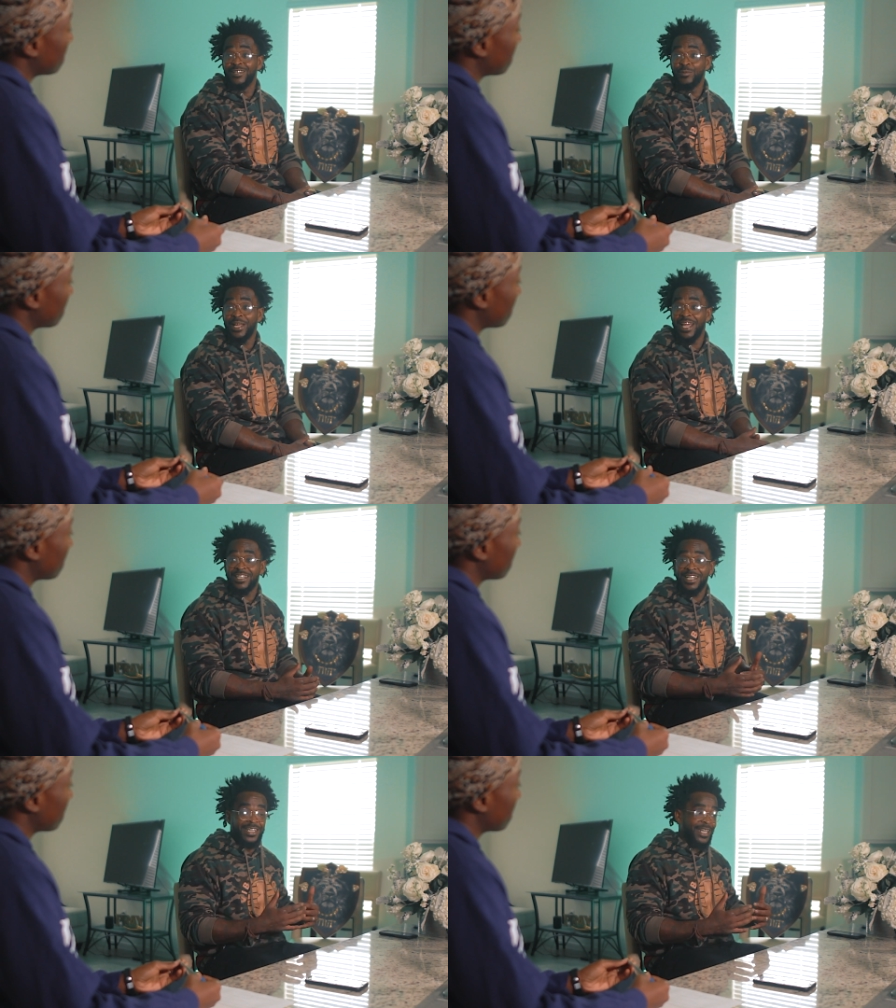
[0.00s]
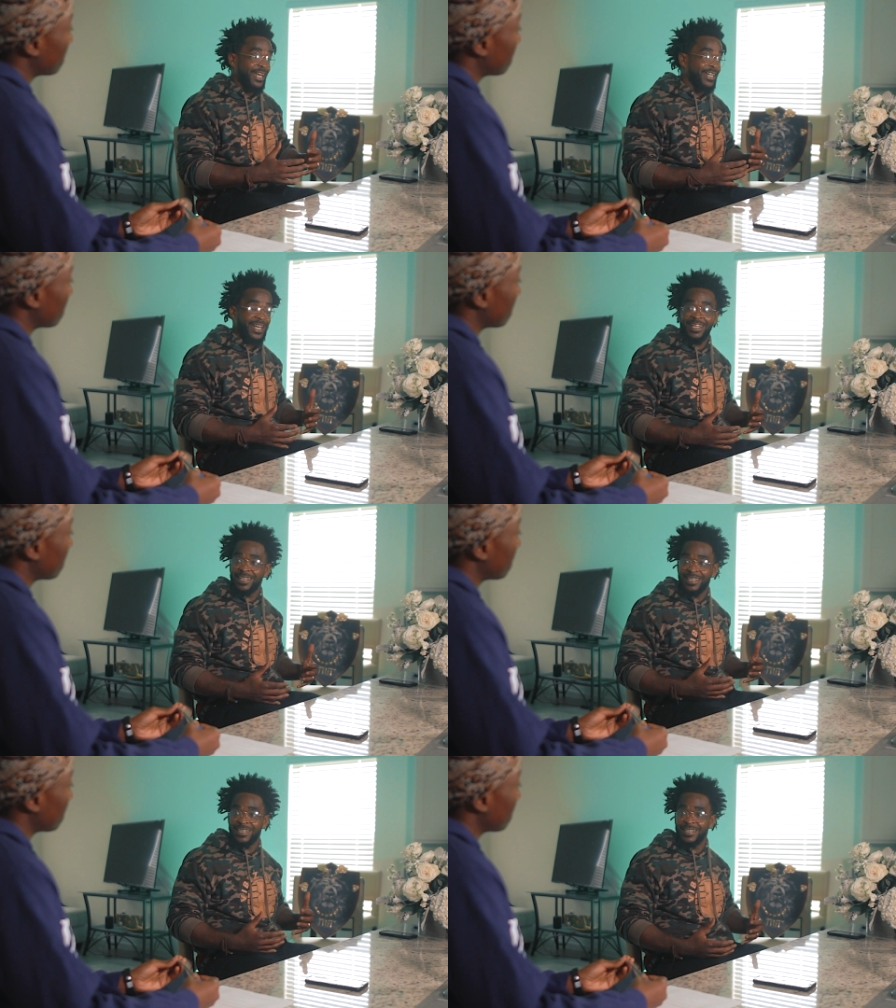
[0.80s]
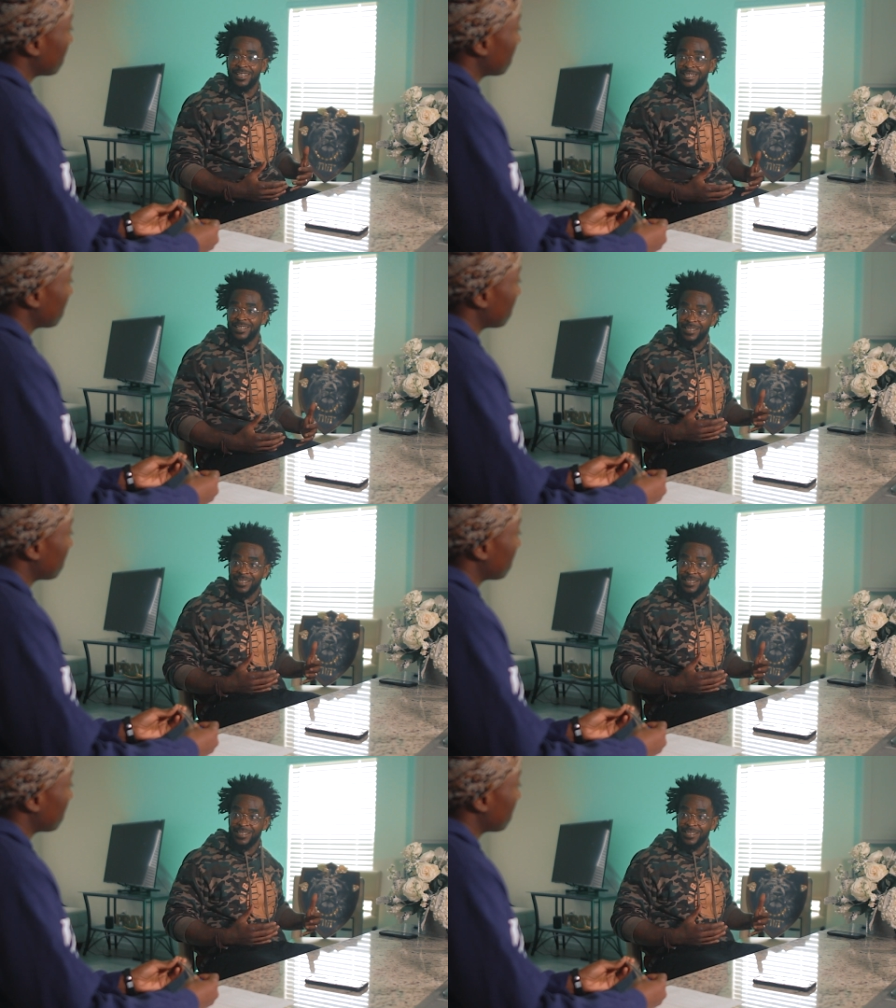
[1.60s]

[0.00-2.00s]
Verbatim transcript: We actually think that this is this